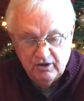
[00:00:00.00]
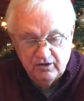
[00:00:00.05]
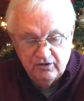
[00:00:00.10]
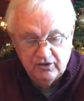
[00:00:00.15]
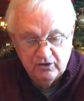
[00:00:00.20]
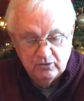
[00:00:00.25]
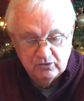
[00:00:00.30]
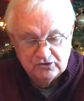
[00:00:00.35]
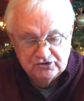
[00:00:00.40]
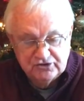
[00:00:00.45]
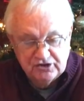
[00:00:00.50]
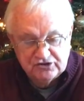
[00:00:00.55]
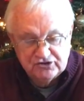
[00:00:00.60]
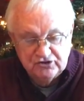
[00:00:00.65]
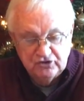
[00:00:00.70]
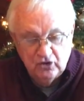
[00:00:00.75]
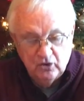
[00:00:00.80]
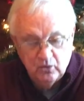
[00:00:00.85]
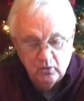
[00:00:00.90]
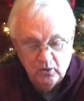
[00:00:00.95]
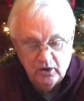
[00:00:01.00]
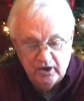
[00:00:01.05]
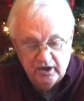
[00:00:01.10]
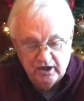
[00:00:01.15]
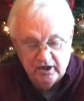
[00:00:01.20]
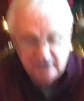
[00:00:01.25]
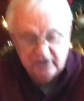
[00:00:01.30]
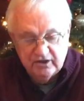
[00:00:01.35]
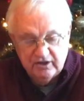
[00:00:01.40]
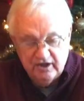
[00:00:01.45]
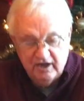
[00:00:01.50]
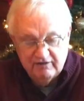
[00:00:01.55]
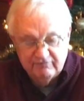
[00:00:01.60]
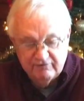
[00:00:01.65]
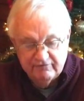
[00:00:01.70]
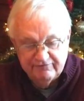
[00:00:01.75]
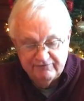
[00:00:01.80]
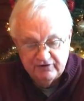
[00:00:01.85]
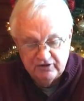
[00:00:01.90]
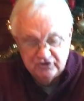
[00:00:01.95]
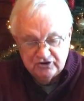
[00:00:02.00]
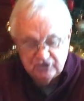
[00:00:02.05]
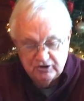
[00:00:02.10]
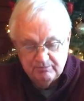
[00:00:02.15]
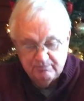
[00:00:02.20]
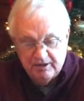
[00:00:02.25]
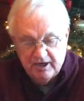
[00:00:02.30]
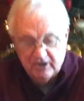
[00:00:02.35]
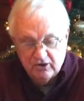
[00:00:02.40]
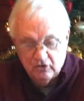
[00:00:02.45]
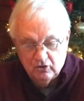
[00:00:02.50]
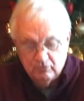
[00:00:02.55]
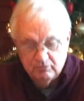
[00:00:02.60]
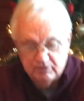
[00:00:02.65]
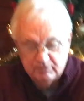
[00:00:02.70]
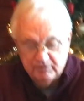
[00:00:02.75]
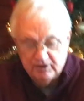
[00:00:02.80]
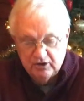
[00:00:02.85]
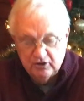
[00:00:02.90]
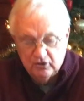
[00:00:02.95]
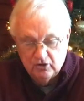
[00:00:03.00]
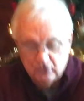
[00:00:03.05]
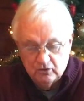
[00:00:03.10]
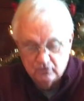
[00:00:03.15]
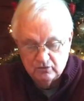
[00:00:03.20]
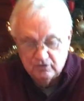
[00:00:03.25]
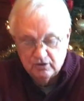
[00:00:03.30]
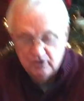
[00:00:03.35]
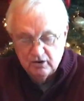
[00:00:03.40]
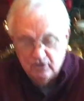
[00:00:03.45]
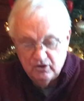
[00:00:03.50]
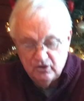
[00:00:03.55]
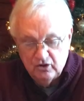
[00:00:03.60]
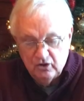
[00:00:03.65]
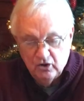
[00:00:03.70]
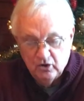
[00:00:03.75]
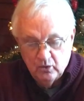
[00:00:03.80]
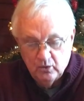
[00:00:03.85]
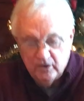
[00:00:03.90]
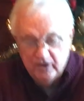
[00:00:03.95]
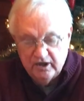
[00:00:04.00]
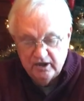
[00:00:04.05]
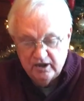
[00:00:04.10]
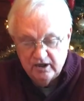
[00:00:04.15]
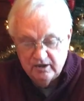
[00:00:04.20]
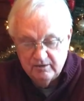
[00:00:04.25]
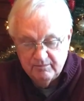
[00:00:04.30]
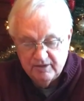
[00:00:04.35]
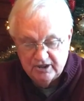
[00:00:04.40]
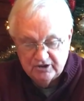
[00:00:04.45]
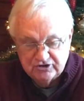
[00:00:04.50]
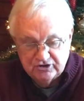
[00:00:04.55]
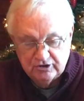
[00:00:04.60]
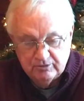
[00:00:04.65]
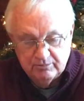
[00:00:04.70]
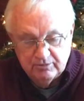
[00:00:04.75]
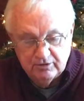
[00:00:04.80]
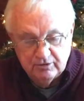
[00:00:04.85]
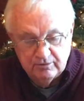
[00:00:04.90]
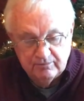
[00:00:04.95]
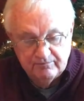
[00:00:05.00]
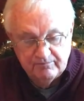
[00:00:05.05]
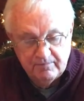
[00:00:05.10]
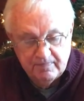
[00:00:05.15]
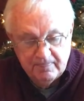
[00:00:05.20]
there was just no way I could ever finish it back home on my own. No way imaginable.